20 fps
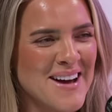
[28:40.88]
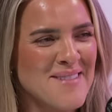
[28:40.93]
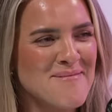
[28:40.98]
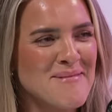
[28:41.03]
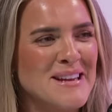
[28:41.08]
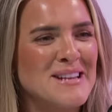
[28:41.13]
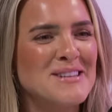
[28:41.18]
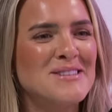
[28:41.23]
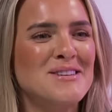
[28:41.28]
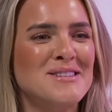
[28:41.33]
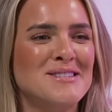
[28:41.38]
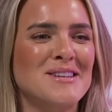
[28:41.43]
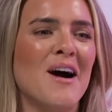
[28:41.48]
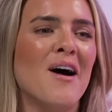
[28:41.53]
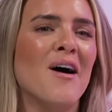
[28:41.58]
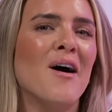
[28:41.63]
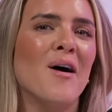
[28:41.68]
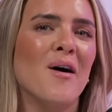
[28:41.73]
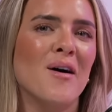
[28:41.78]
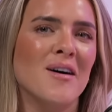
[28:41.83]
I mean just
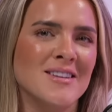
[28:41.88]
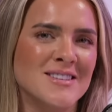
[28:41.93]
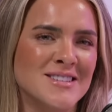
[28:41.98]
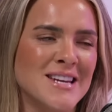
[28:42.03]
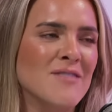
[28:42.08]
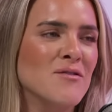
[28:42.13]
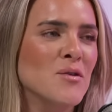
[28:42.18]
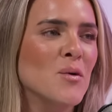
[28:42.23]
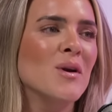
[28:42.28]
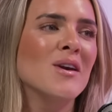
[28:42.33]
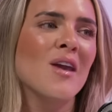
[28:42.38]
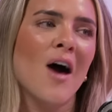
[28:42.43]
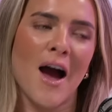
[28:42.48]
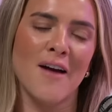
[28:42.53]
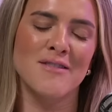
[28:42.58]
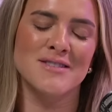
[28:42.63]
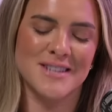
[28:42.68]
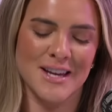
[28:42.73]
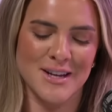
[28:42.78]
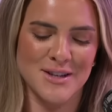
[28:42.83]
our your life schedule.
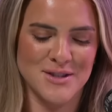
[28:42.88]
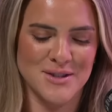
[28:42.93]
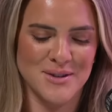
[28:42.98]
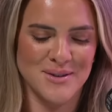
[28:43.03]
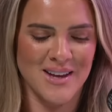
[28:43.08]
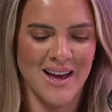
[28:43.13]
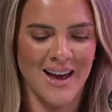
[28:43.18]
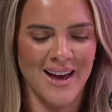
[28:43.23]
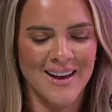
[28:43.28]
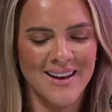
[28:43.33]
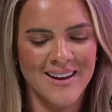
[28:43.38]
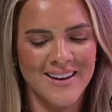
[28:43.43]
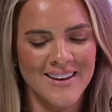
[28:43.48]
life schedule, yeah.